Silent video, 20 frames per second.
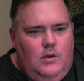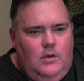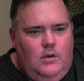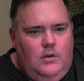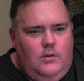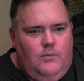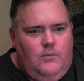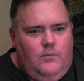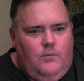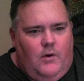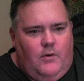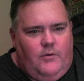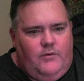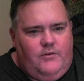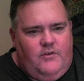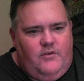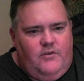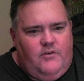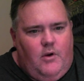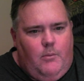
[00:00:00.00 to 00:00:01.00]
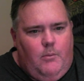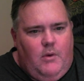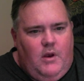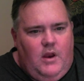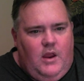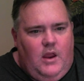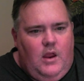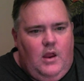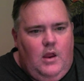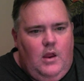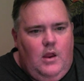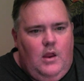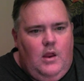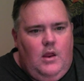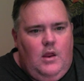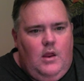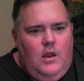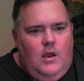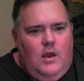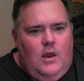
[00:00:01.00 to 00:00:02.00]
was in Germany,
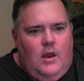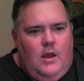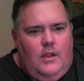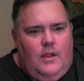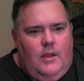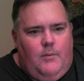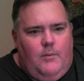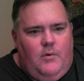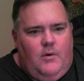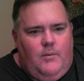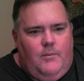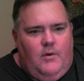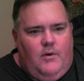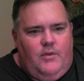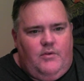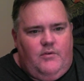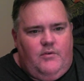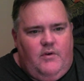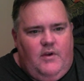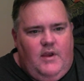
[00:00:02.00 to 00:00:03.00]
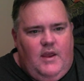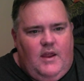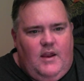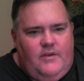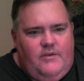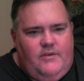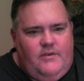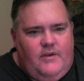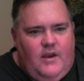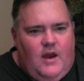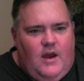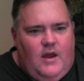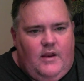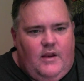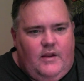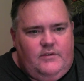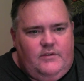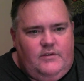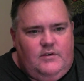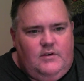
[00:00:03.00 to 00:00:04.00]
and they put me on 3
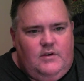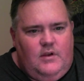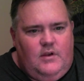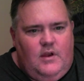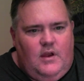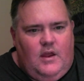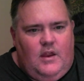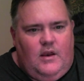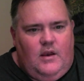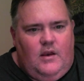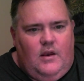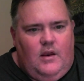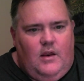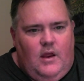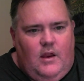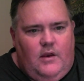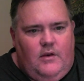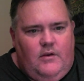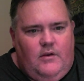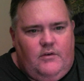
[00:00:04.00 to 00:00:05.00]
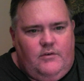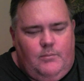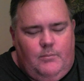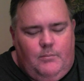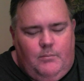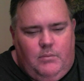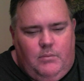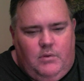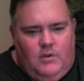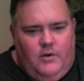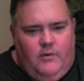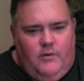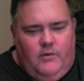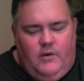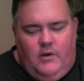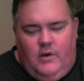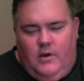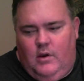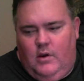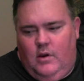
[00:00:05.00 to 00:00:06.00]
antipsychotics, and I just
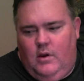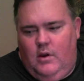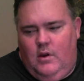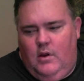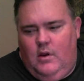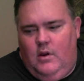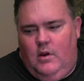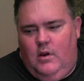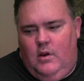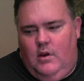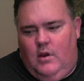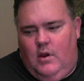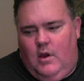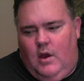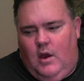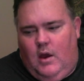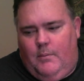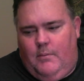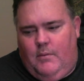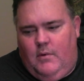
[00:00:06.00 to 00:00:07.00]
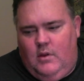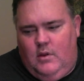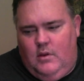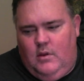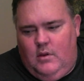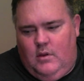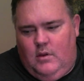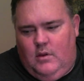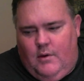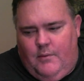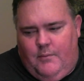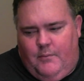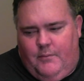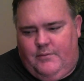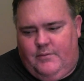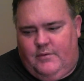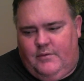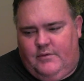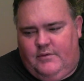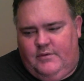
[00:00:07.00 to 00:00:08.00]
ballooned up. I
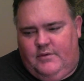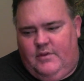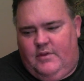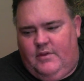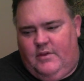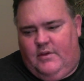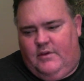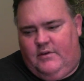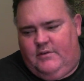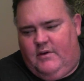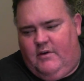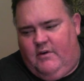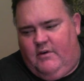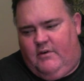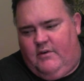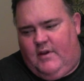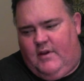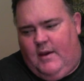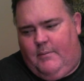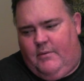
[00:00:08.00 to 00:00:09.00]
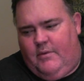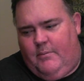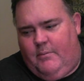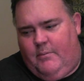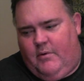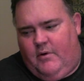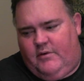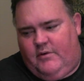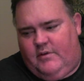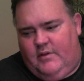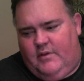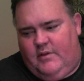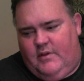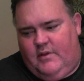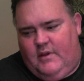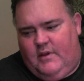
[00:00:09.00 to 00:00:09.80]
was just the stereotype of the person that